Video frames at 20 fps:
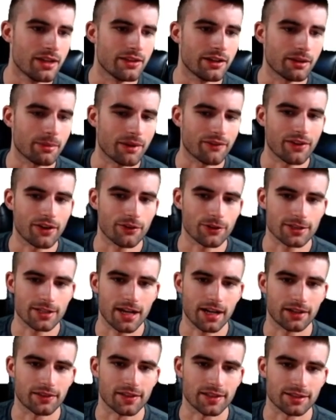They're my favorite
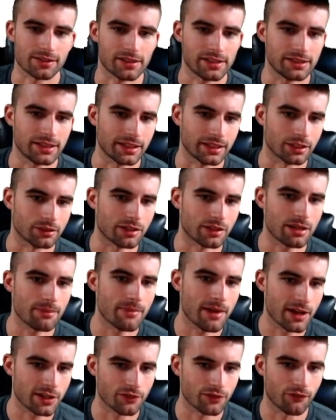stack on the slate. They get a great
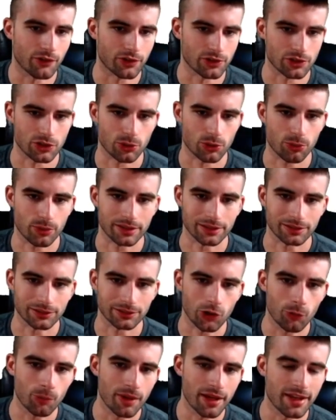matchup versus Jorge
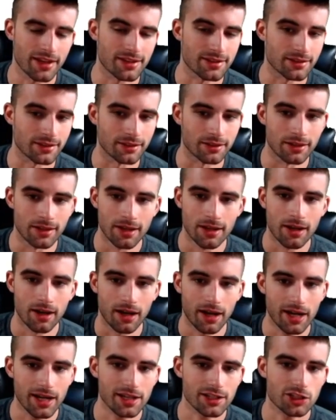Lopez, and
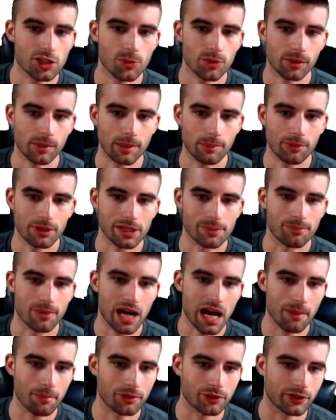I assume they're going to be pretty
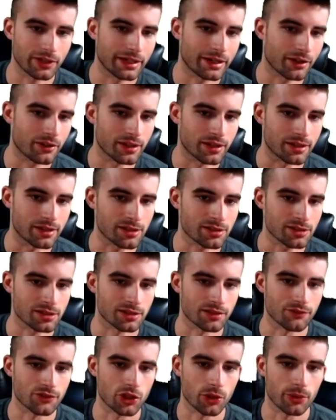popular here. The additions
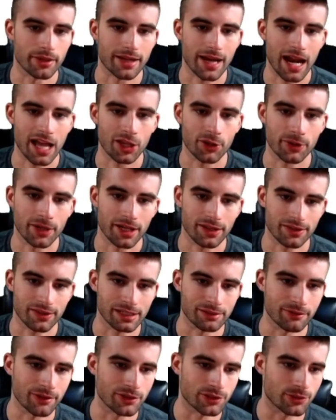of Joey Gallo and
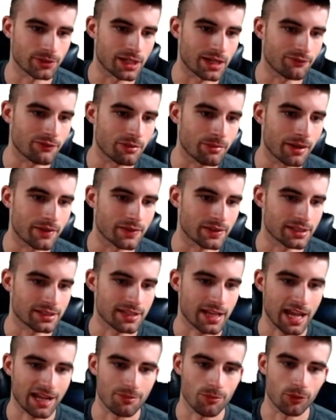Anthony Rizzo definitely made this
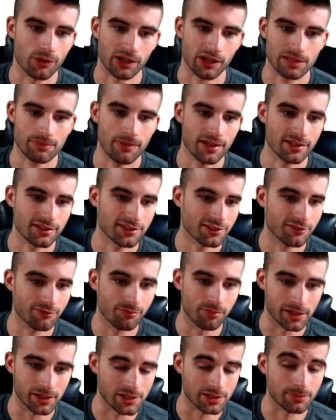stack more expensive,
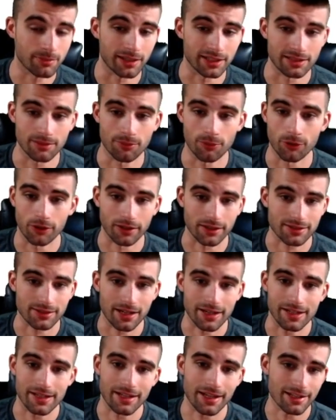but it just makes it more
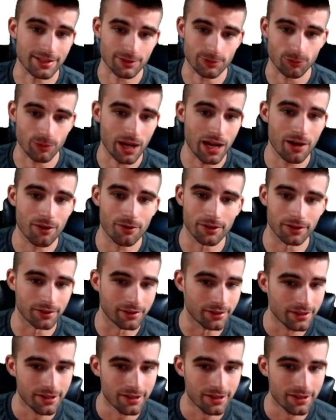exciting as well. And